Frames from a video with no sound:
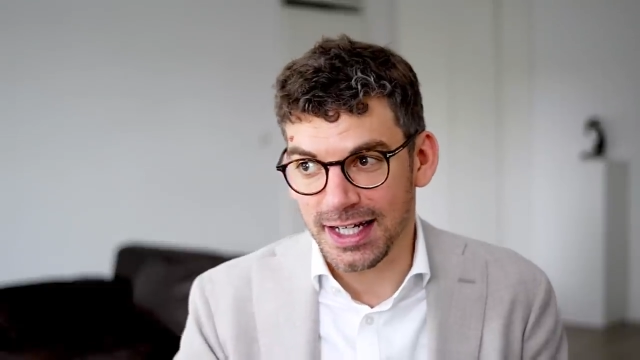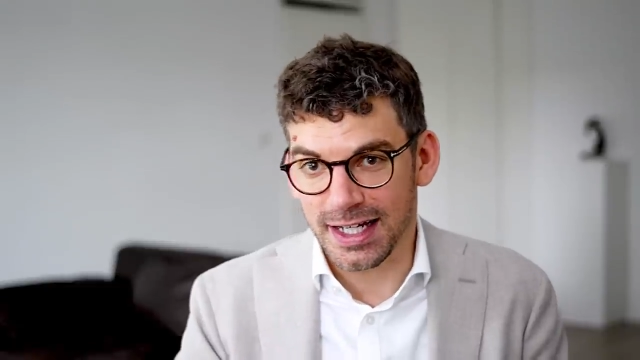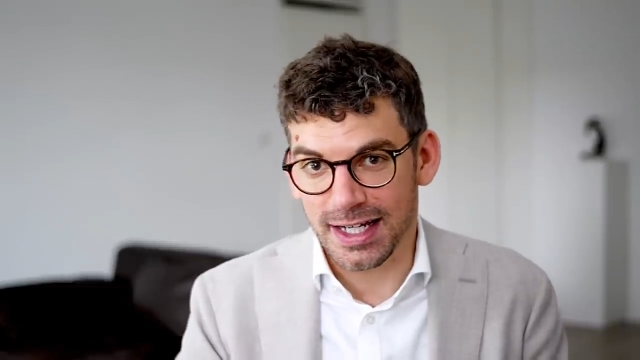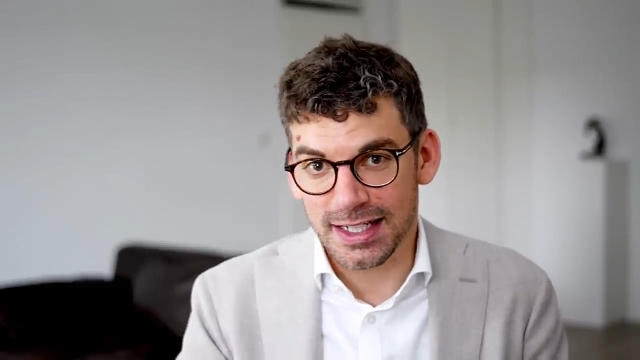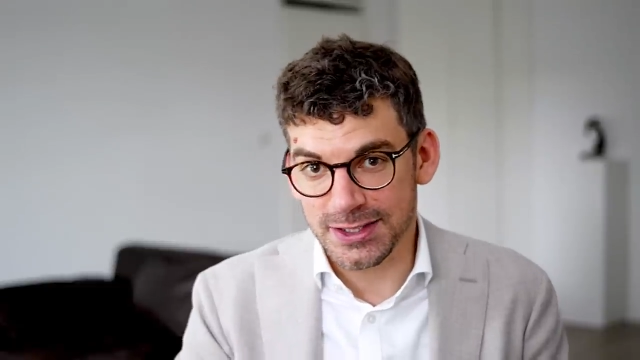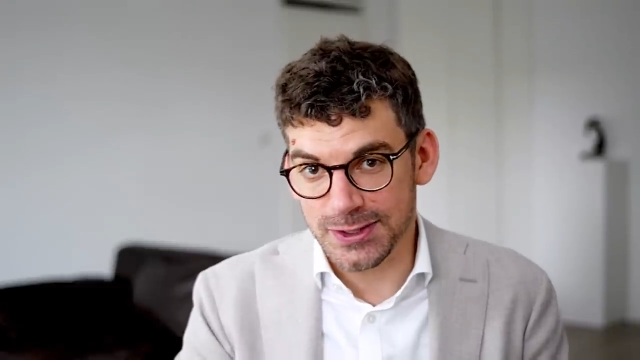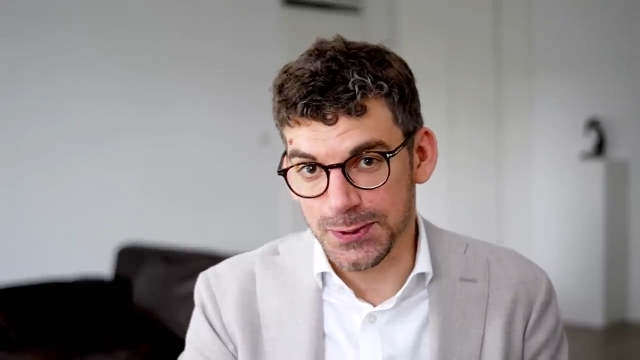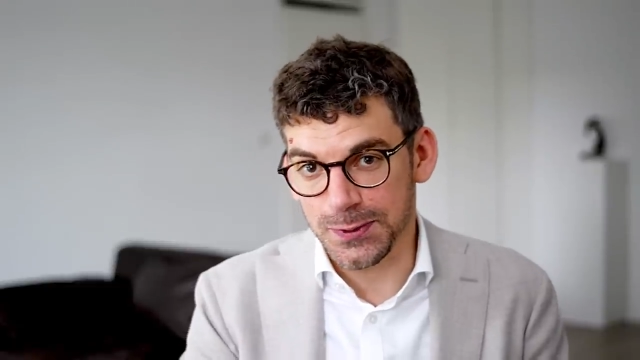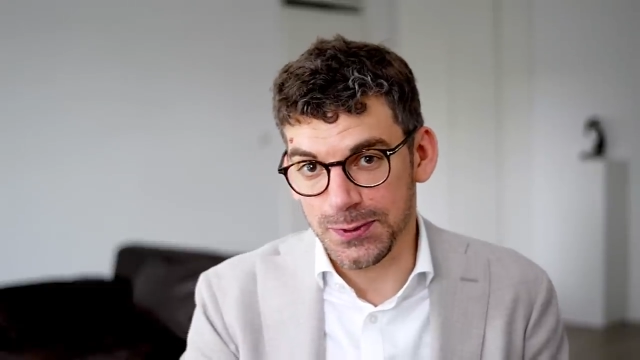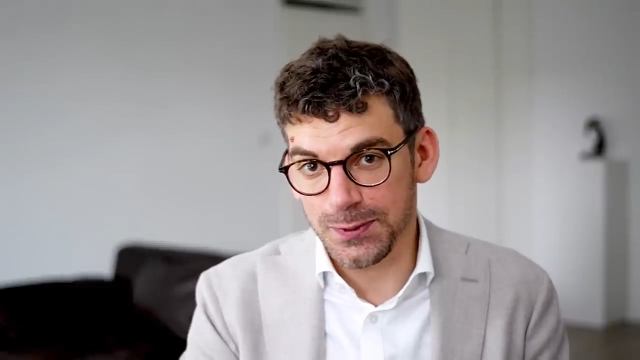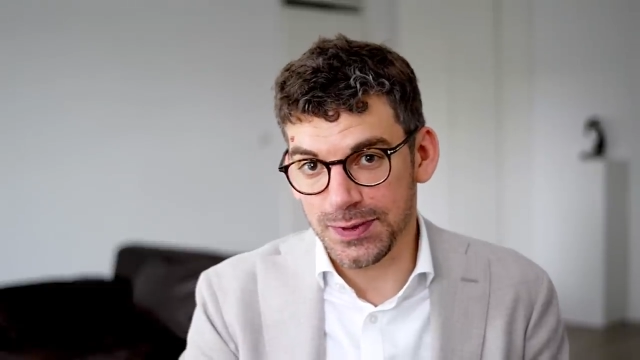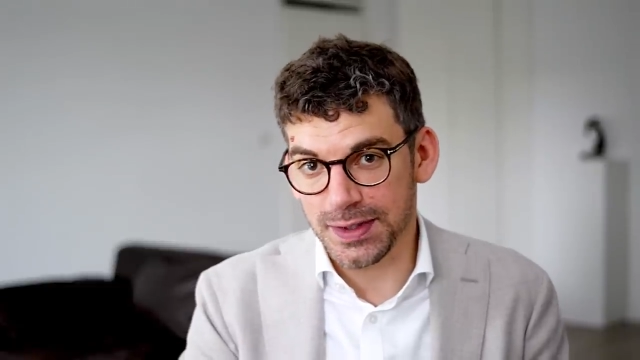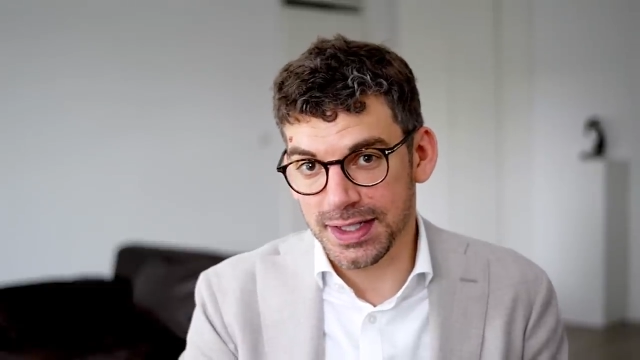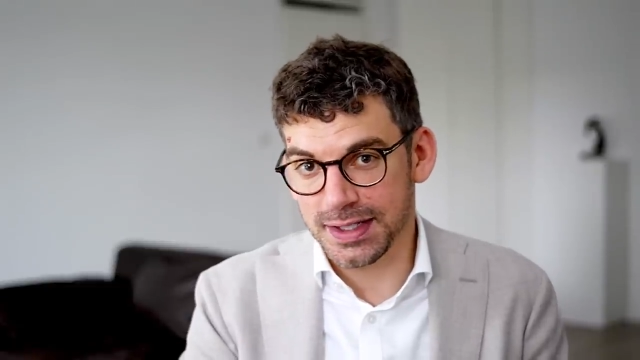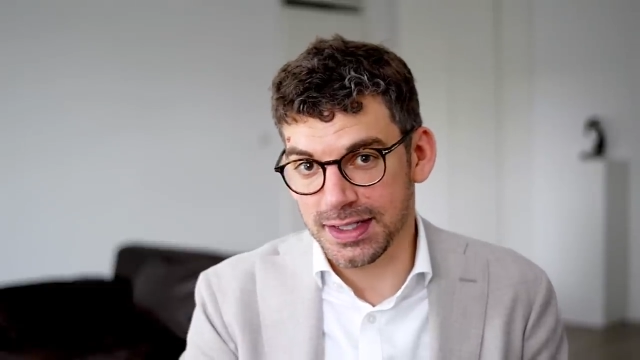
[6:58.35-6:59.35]
it lets you
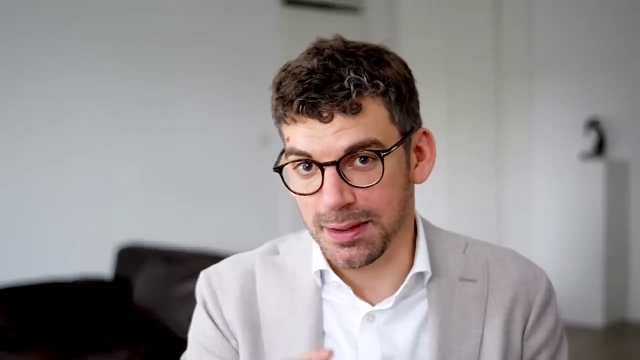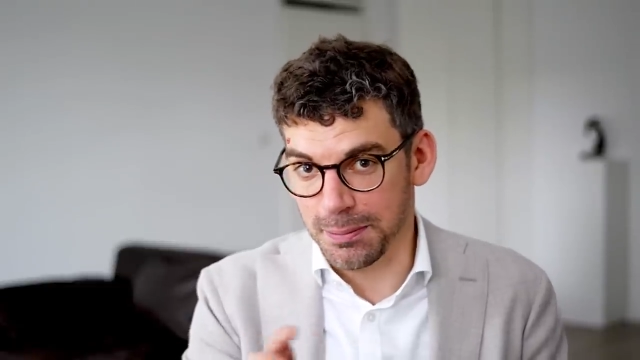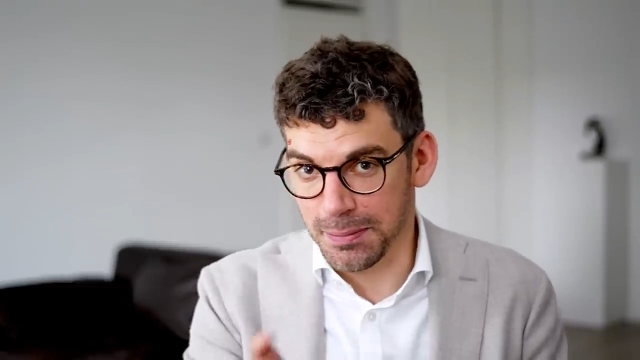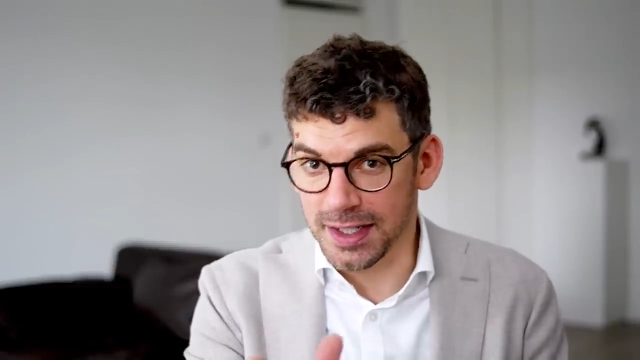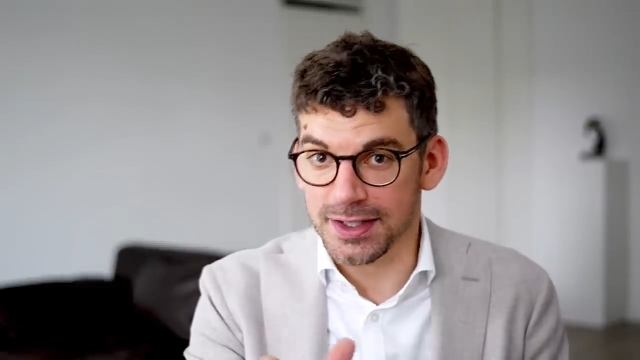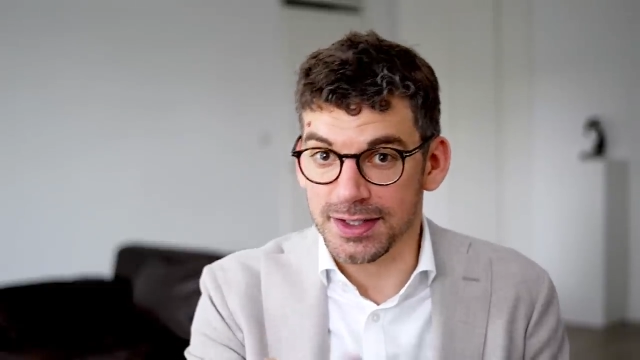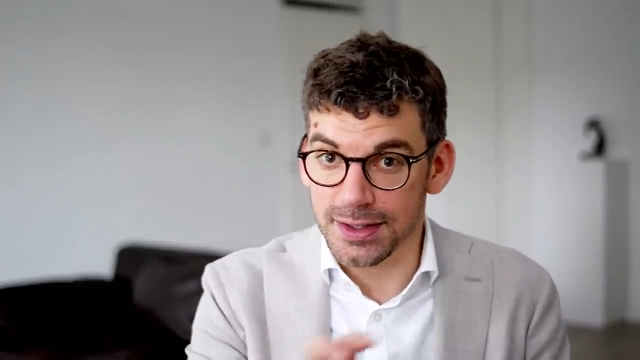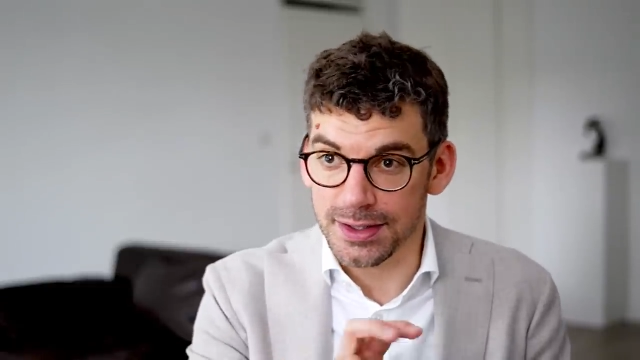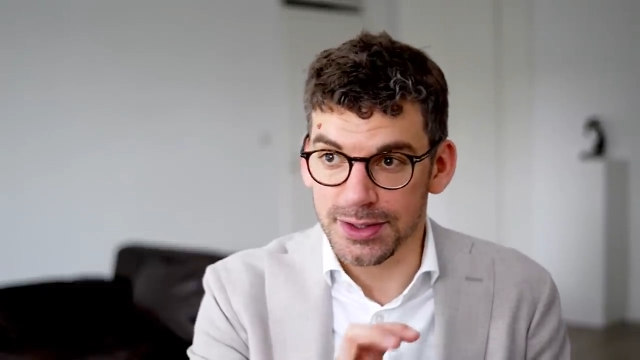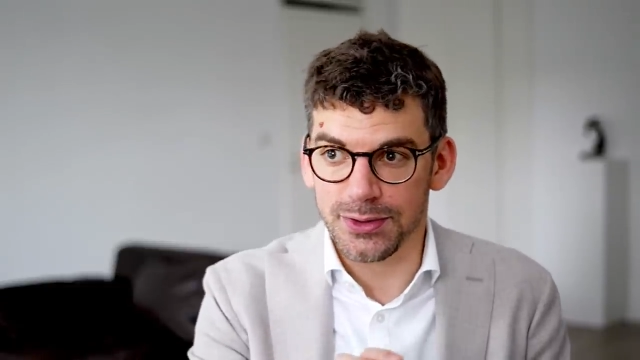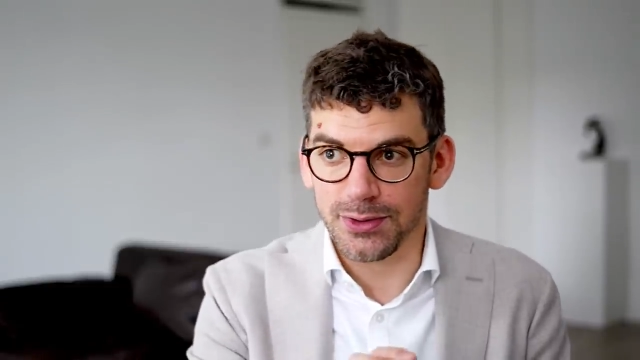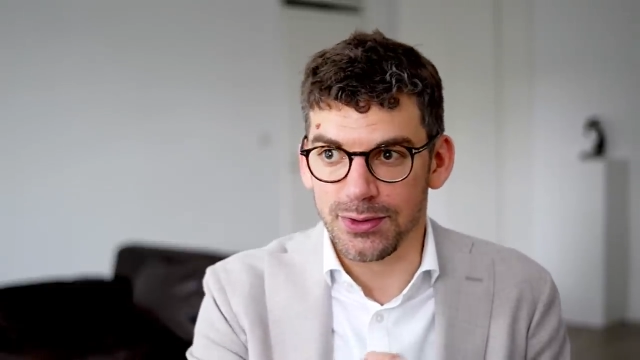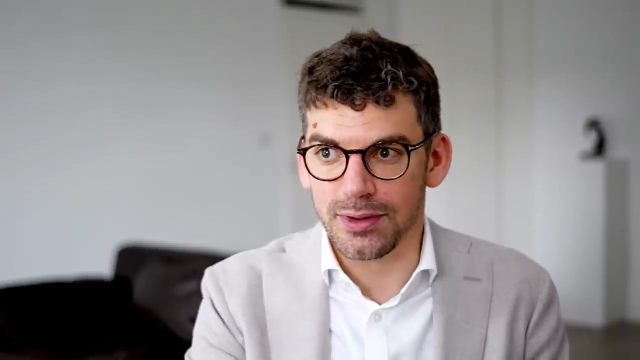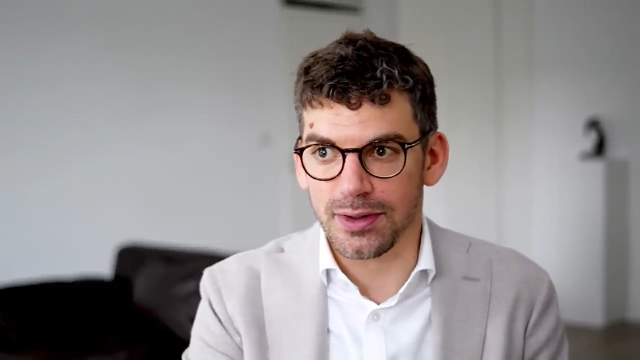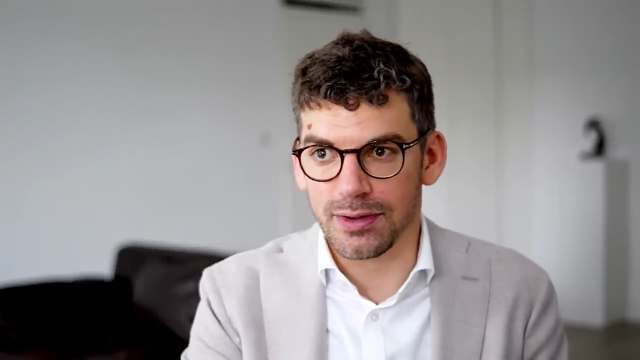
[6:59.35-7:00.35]
do that until
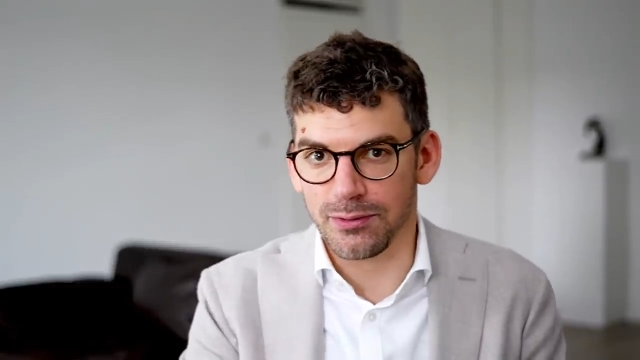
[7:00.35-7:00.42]
you